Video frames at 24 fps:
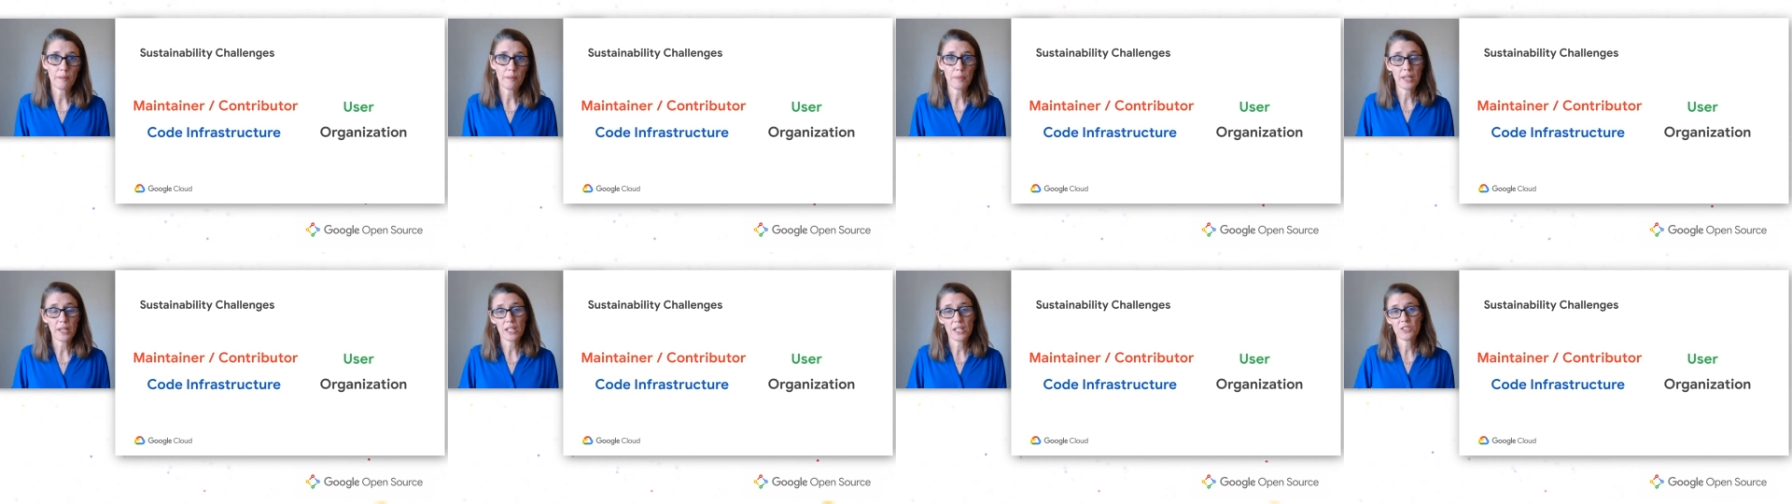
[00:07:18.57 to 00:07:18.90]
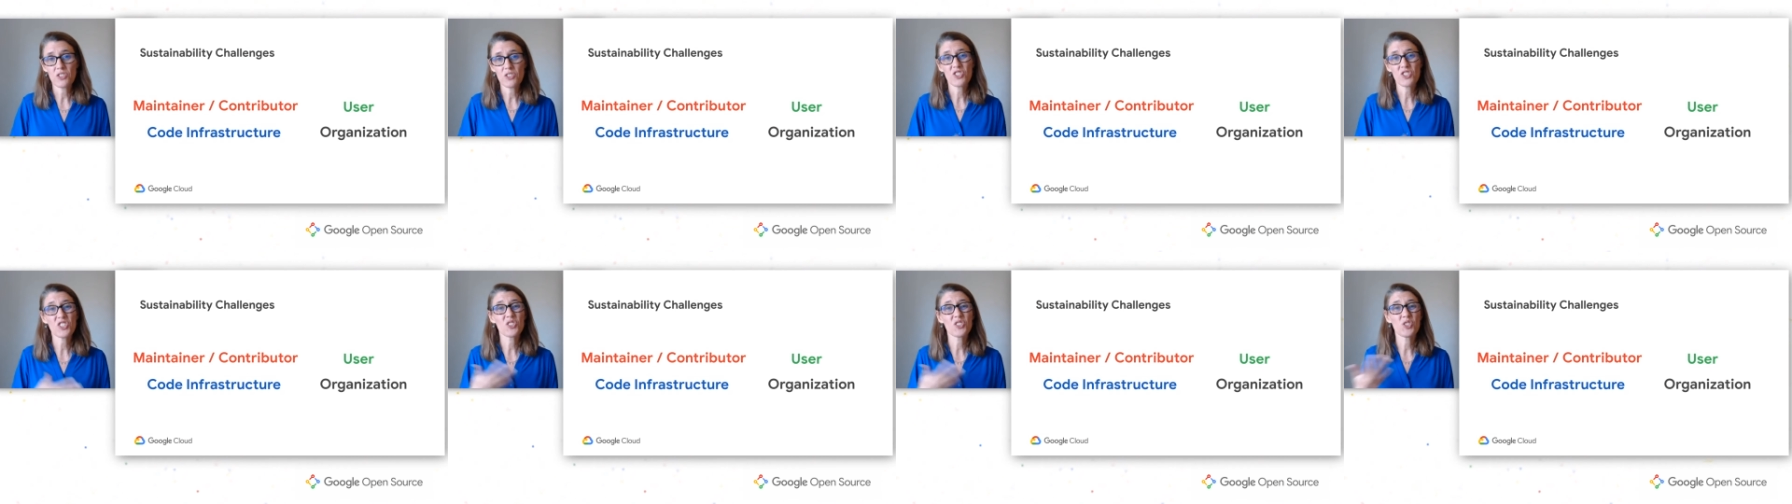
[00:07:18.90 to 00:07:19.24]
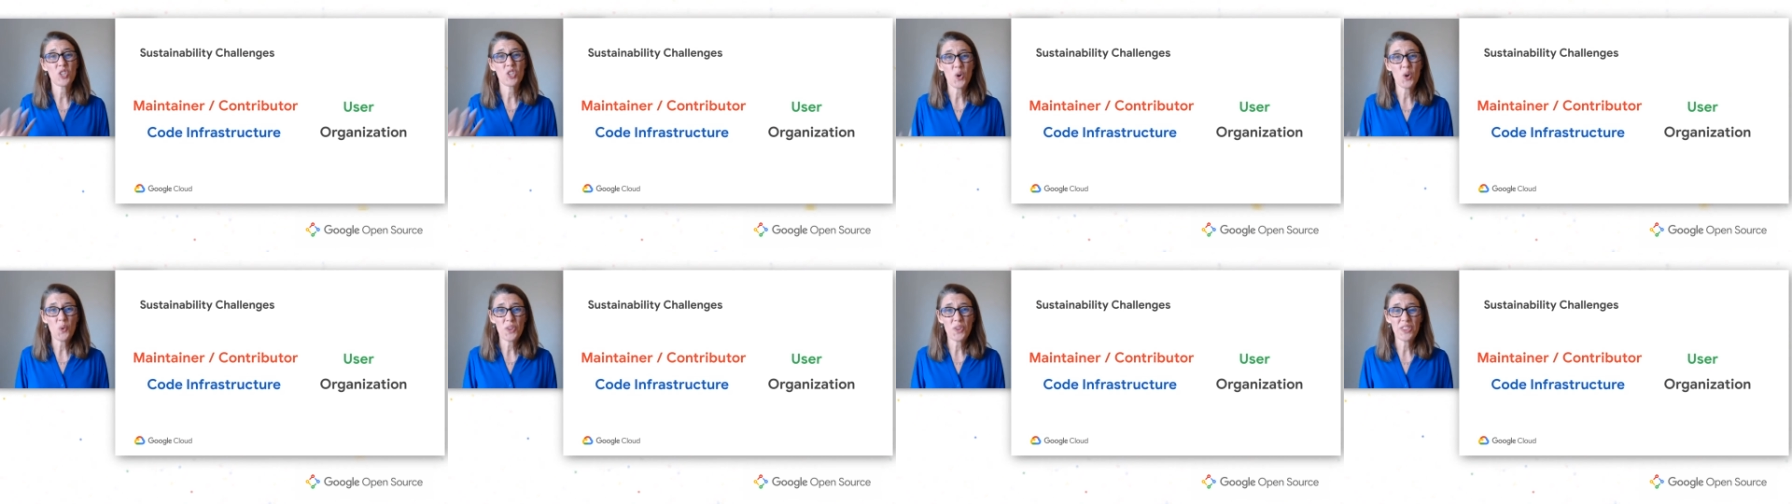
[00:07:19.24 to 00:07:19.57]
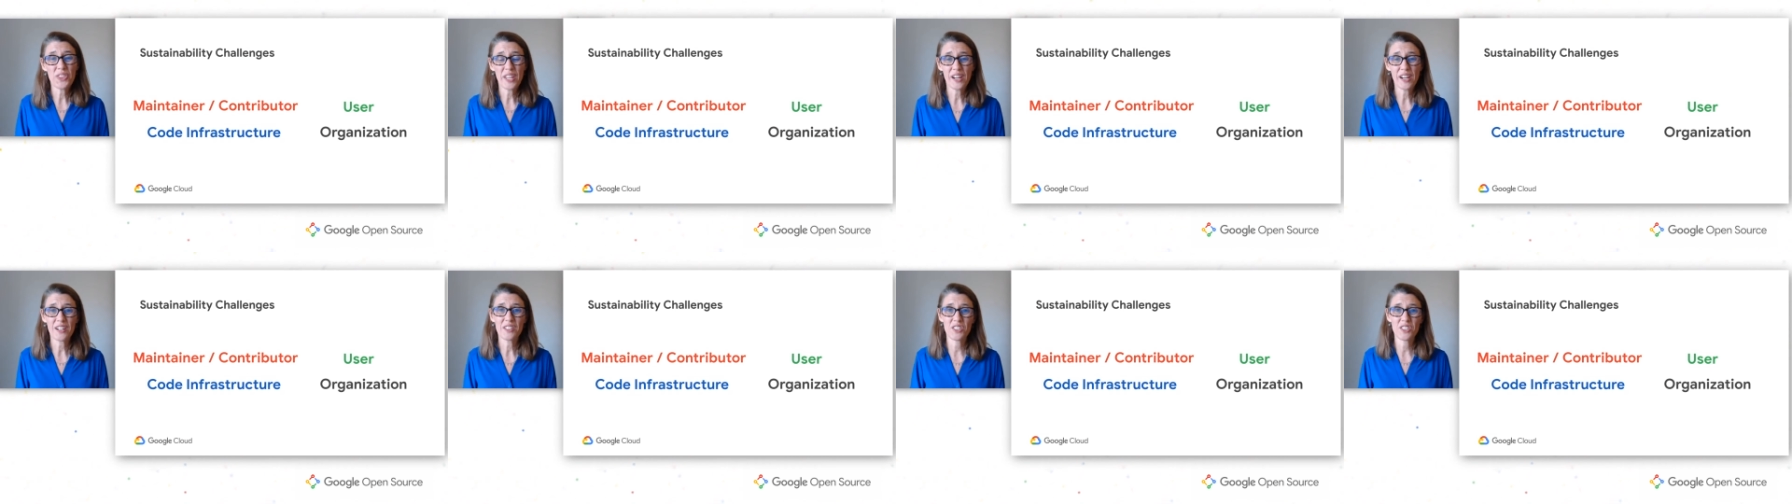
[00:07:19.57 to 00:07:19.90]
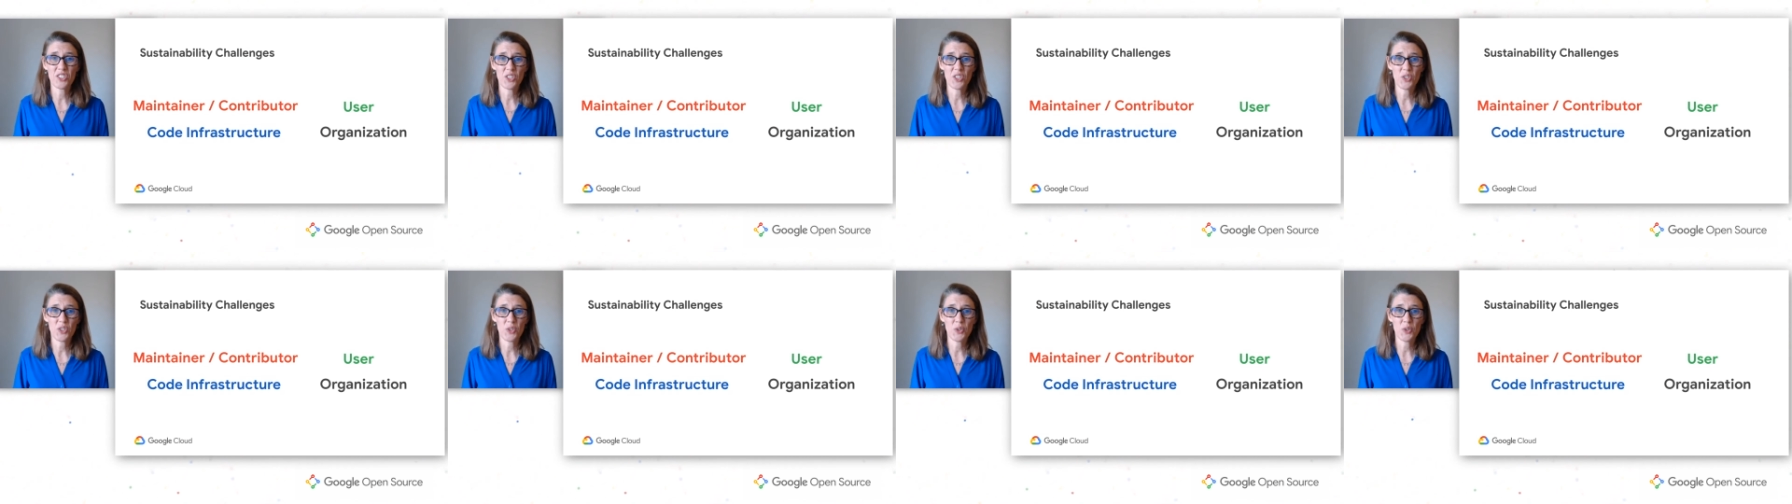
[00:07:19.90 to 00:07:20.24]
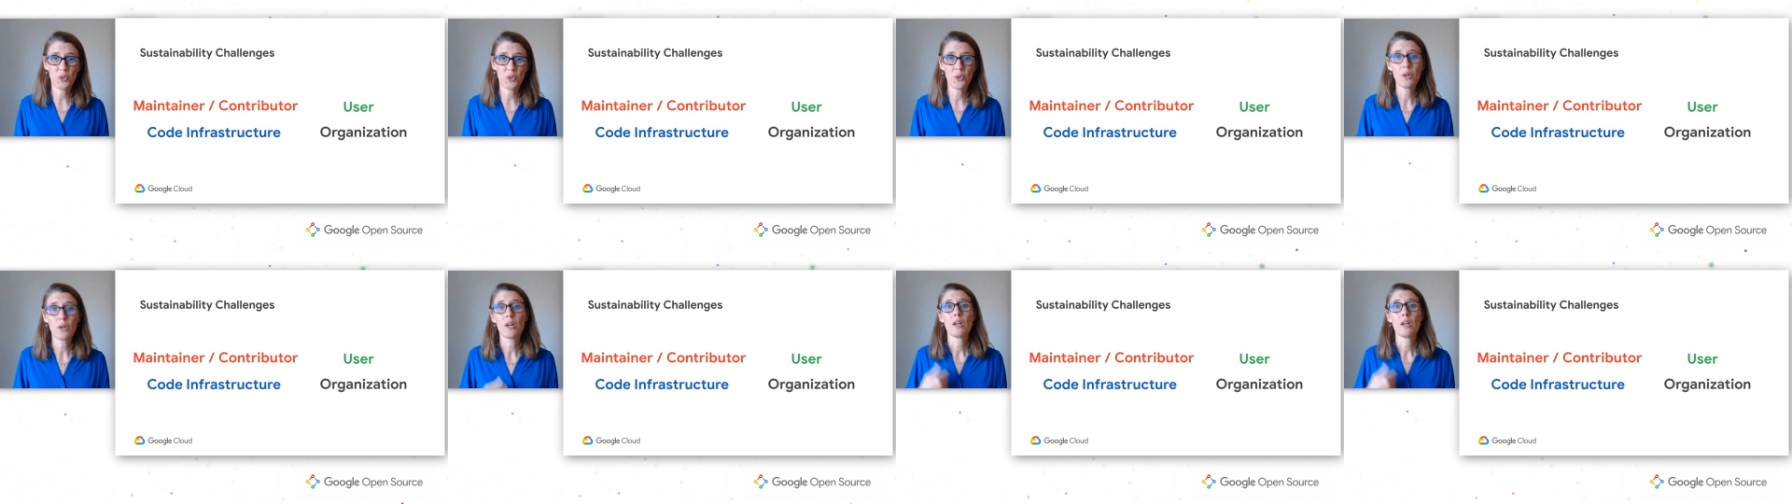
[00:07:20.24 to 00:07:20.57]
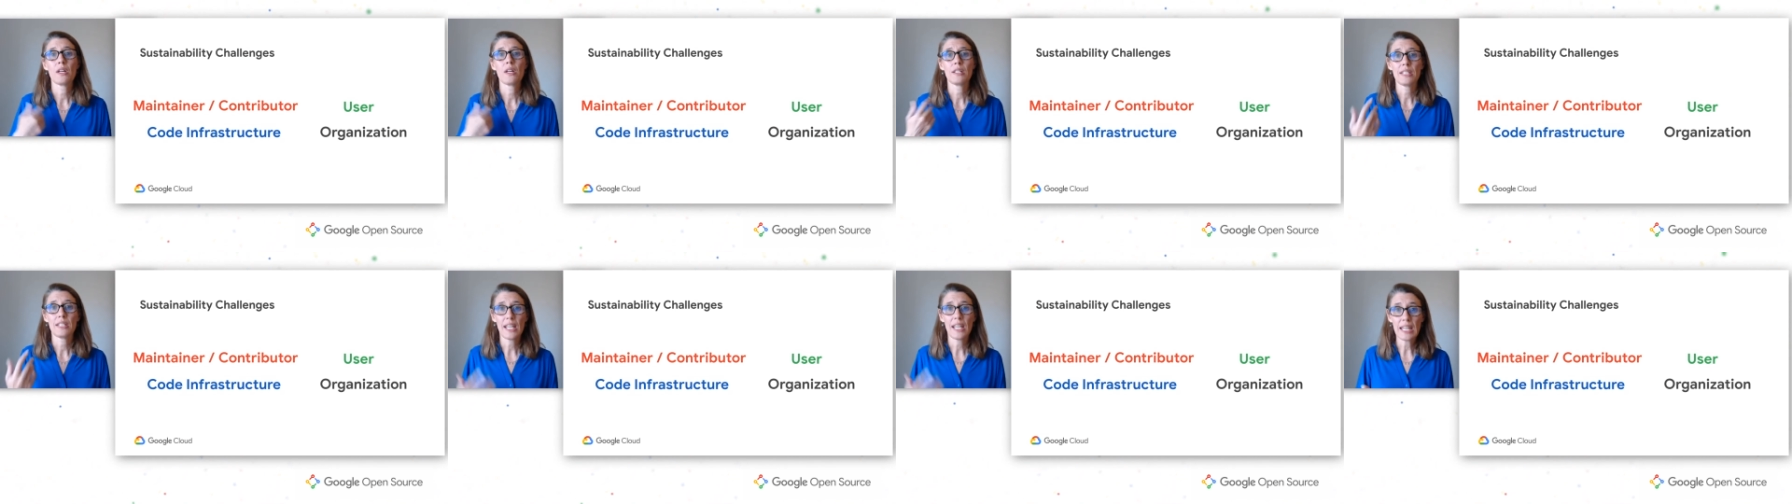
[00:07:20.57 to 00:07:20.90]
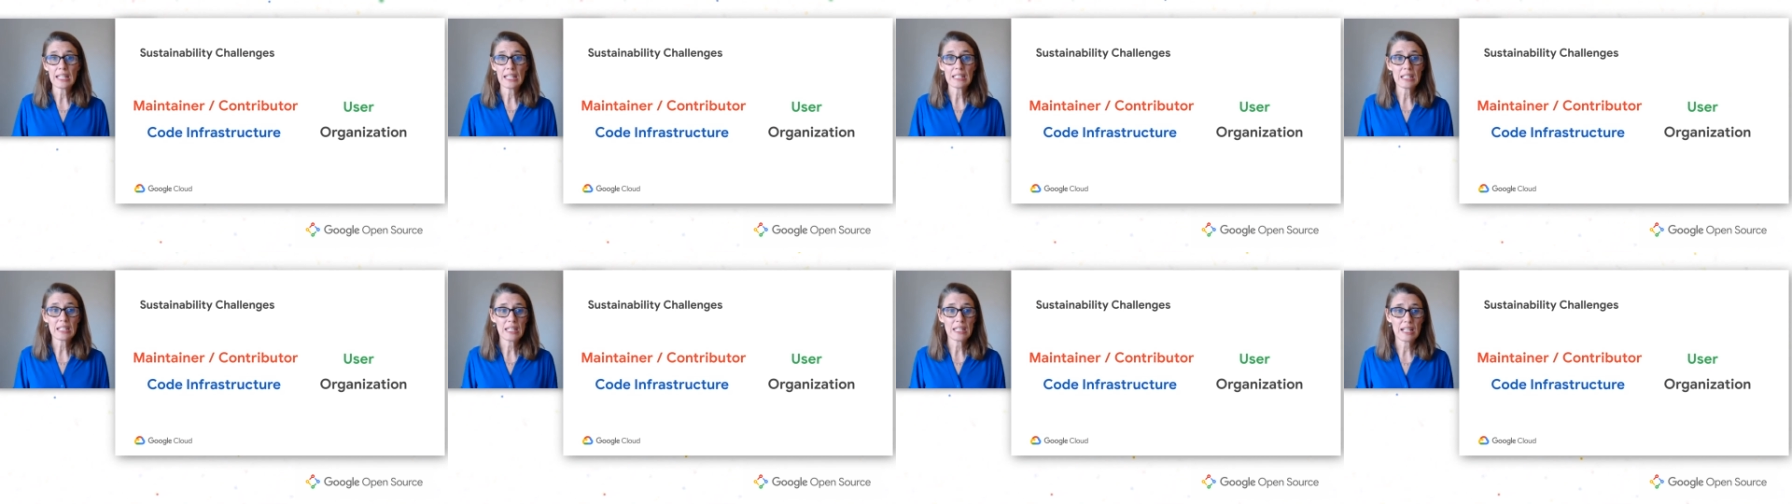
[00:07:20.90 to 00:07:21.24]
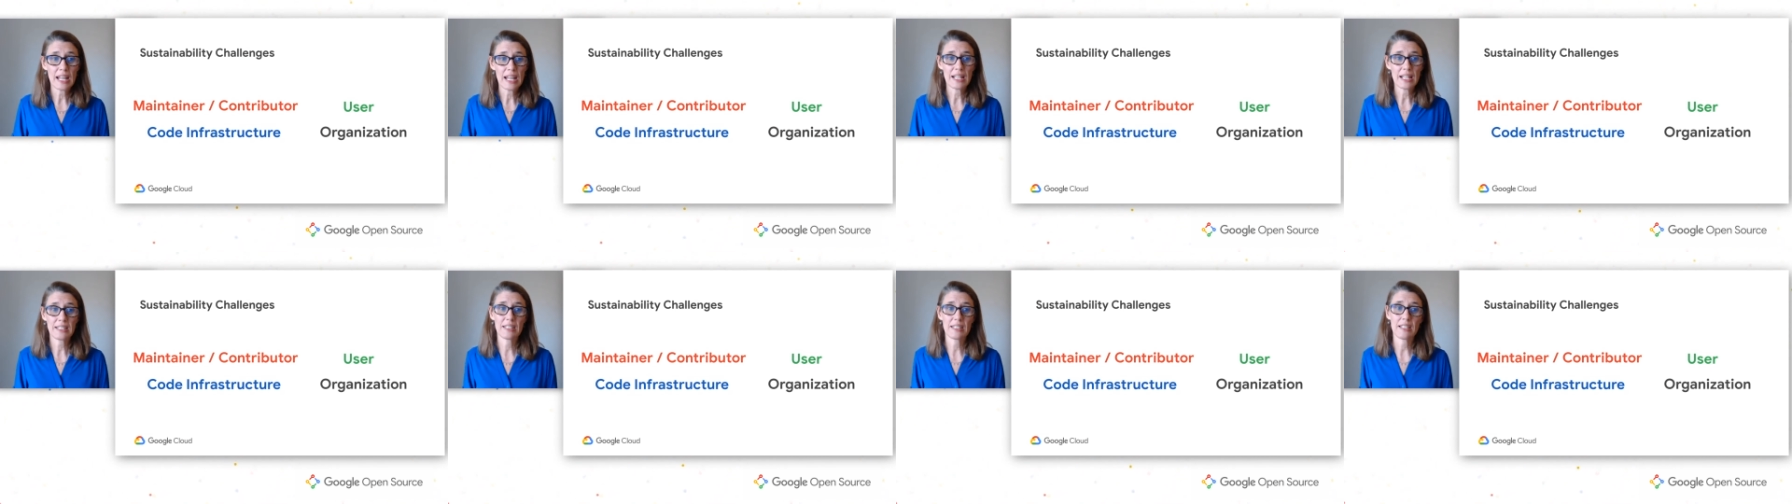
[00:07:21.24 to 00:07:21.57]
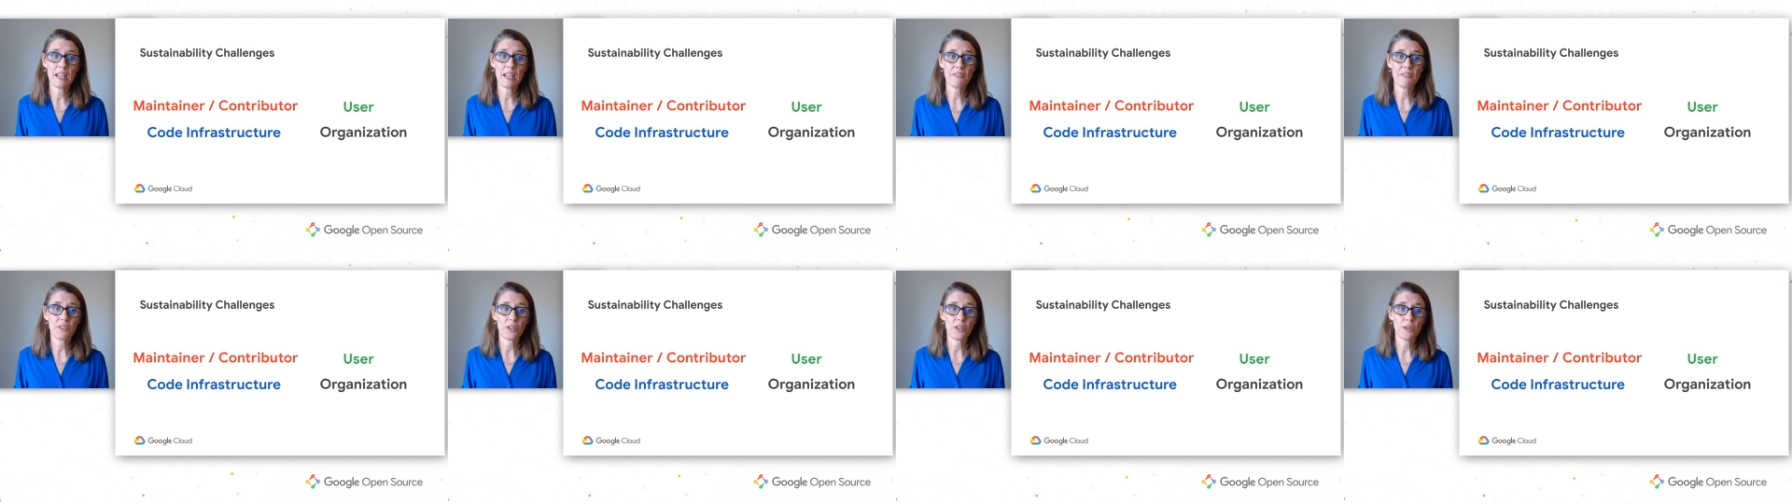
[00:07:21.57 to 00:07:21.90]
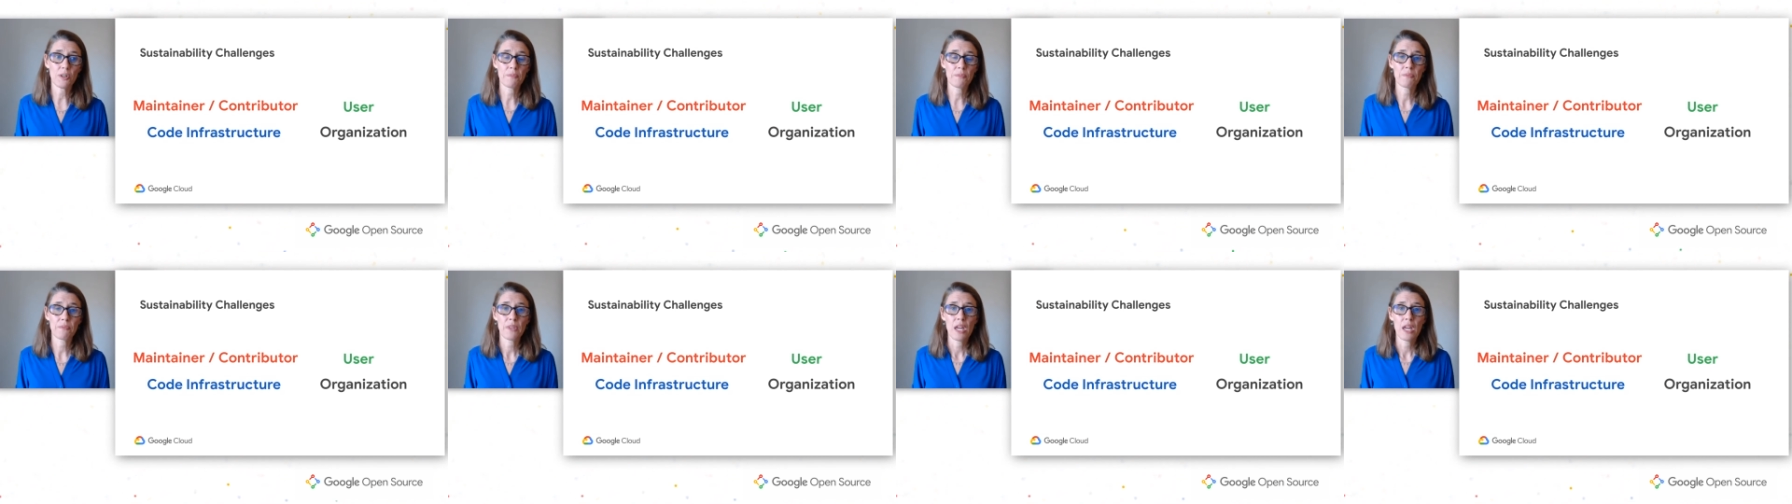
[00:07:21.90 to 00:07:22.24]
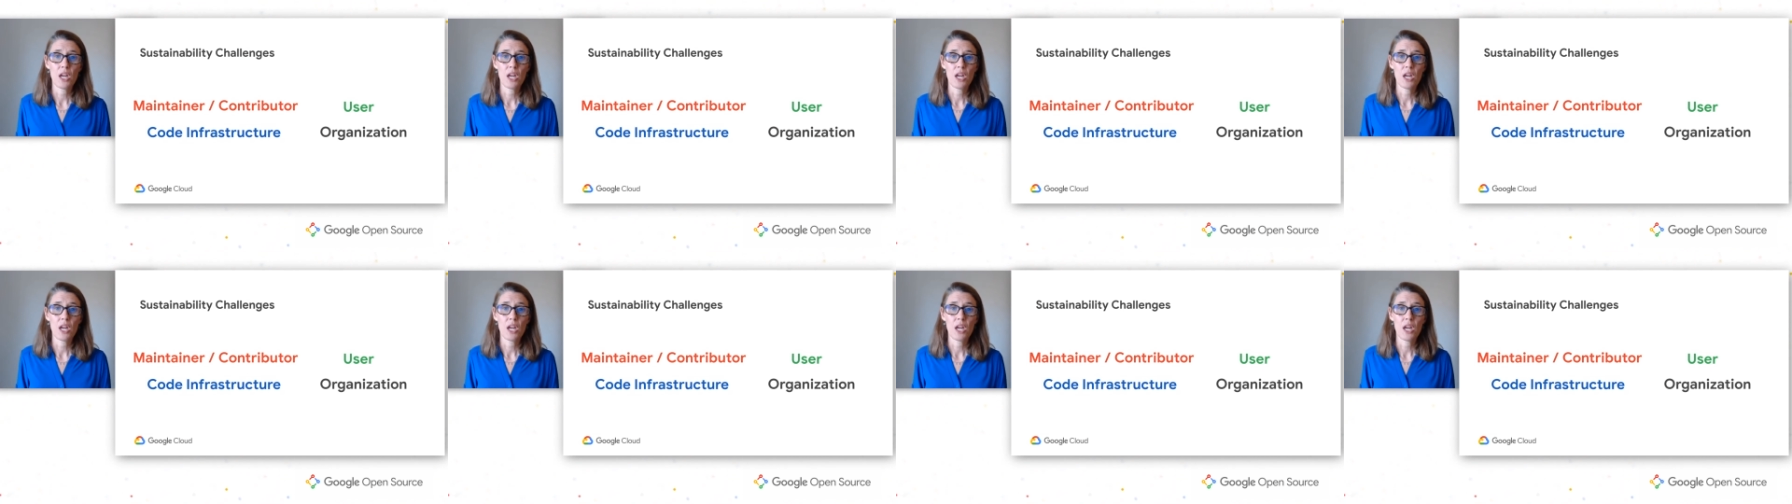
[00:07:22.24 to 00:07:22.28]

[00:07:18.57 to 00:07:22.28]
because there's just no one there to take it to the next level.